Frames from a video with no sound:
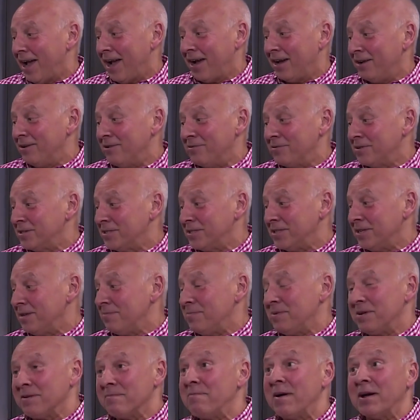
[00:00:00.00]
can only see it
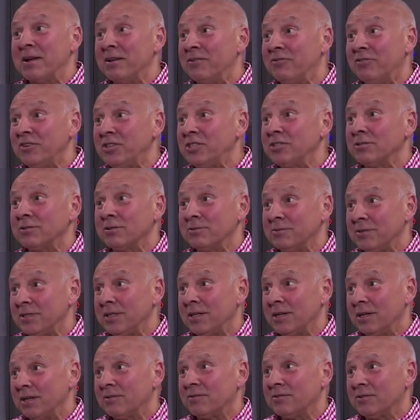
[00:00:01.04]
being beneficial,
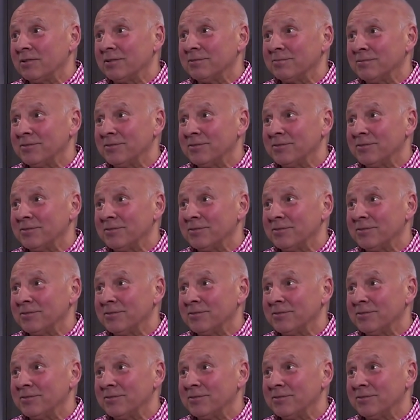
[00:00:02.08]
really, for